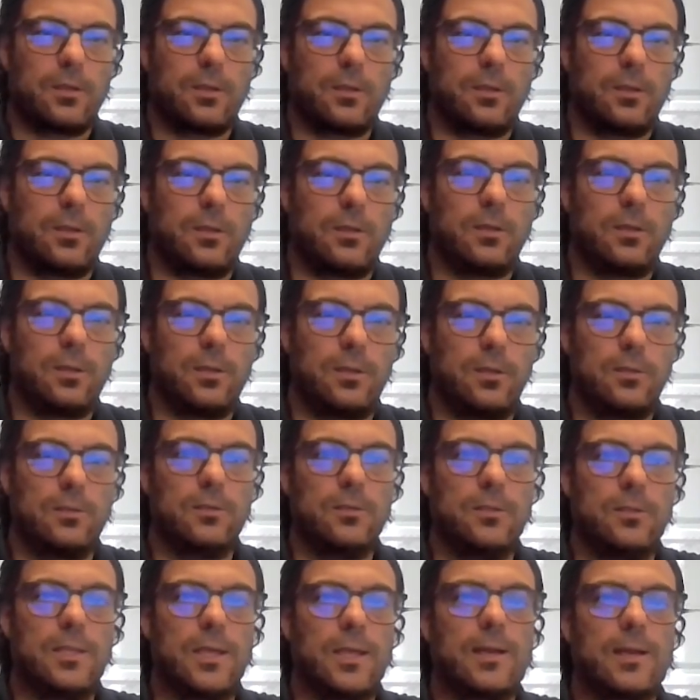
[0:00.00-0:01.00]

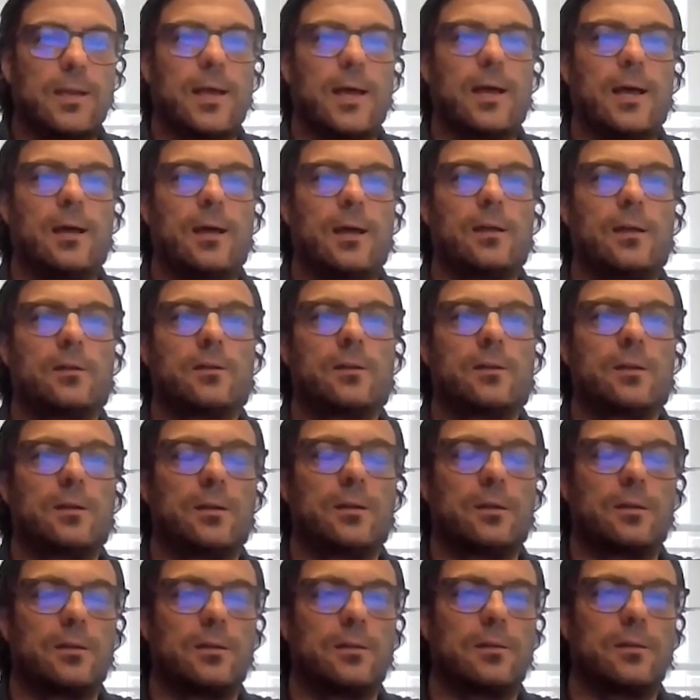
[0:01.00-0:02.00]
There
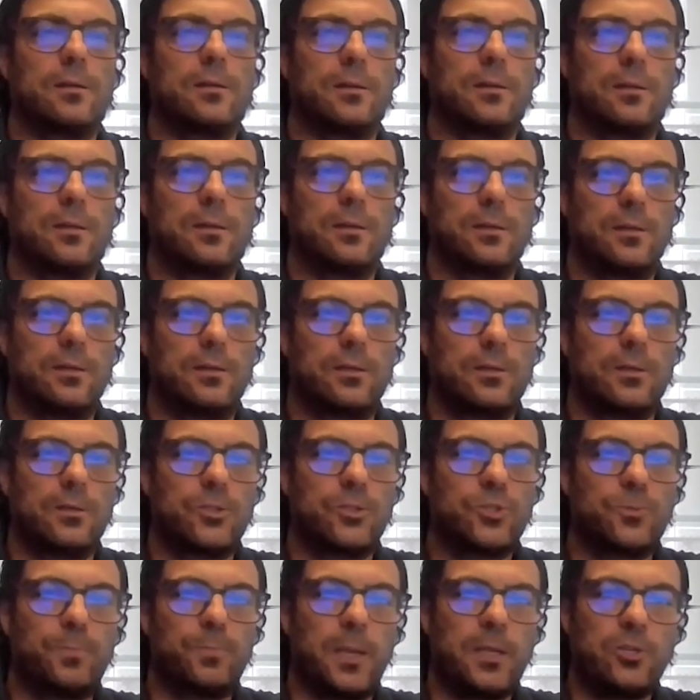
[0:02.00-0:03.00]
are
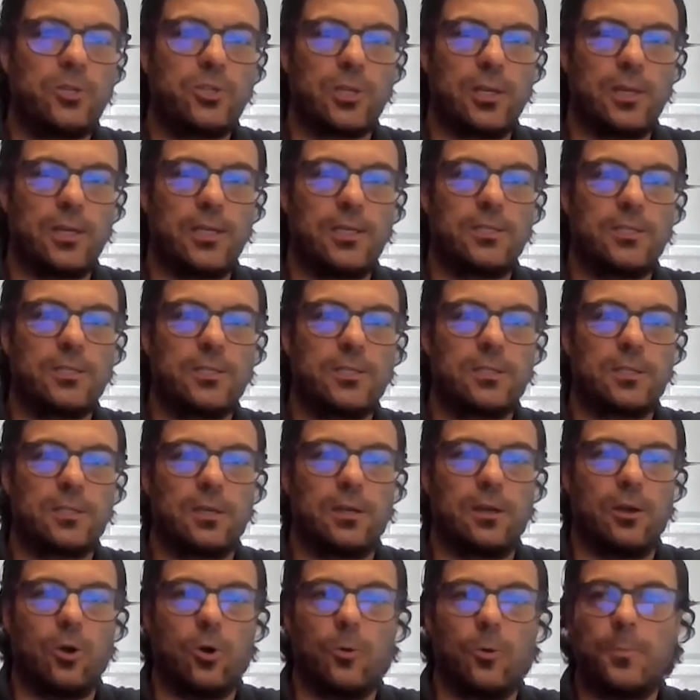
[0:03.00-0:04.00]
specialist
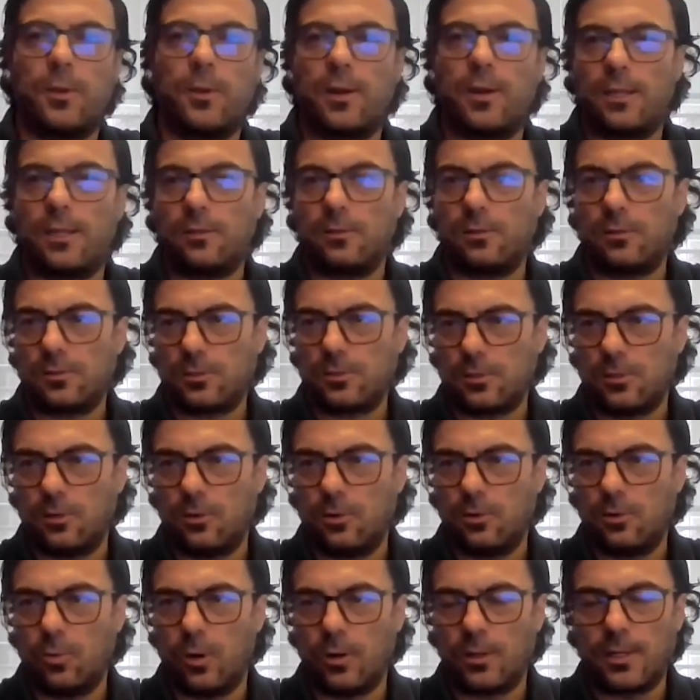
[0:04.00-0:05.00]
operators
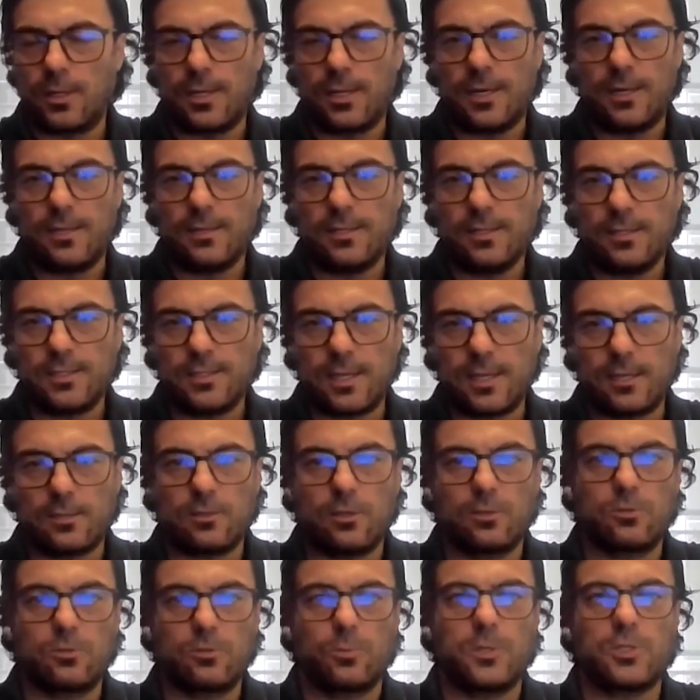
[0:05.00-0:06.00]
working in these
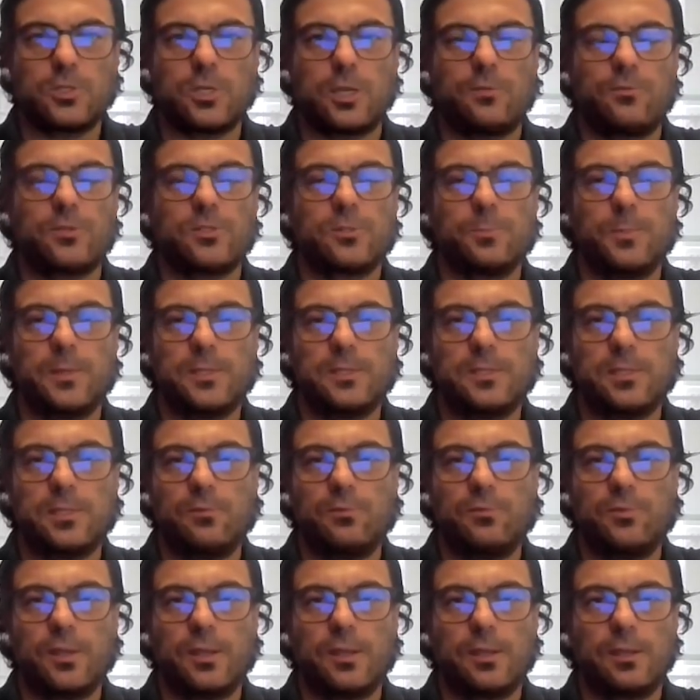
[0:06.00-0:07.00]
sectors which have a
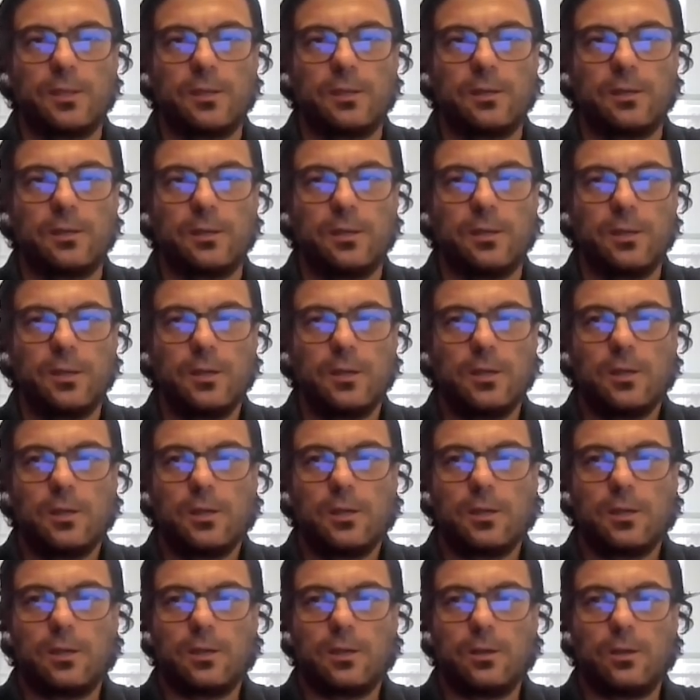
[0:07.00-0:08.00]
specific
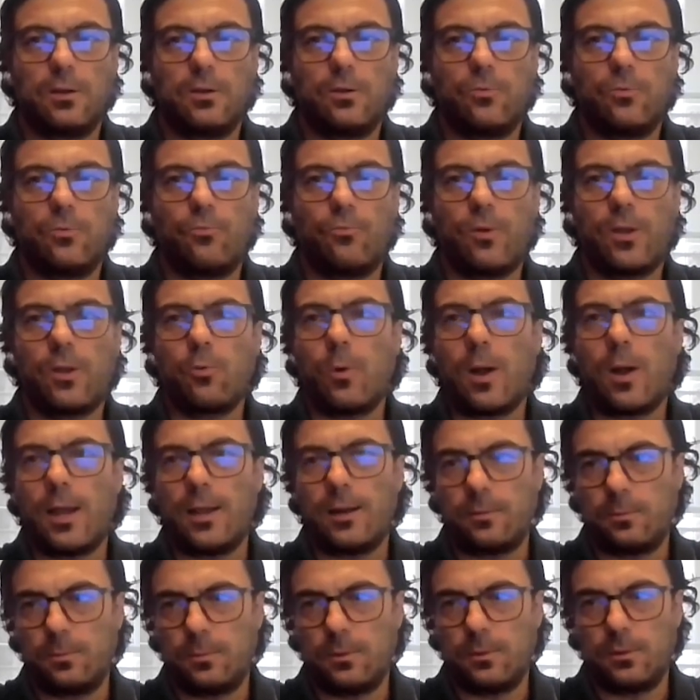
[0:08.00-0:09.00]

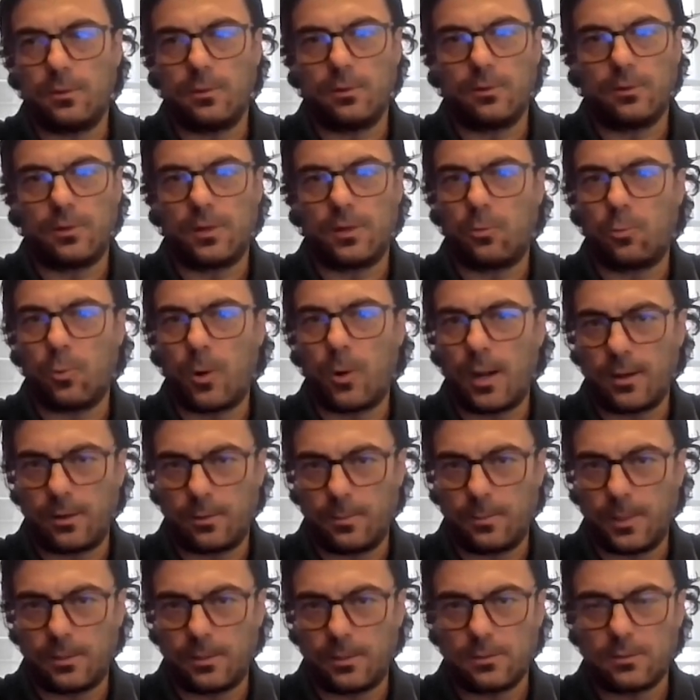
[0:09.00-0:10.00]

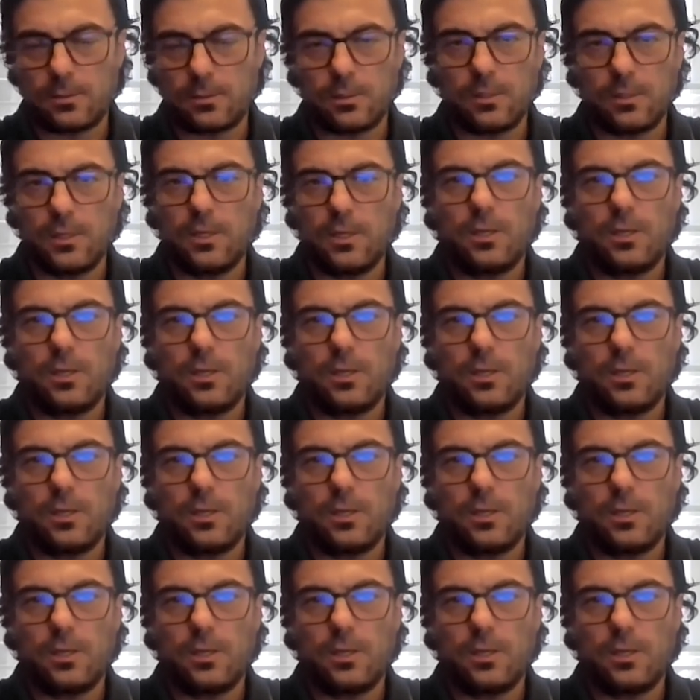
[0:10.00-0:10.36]
requirements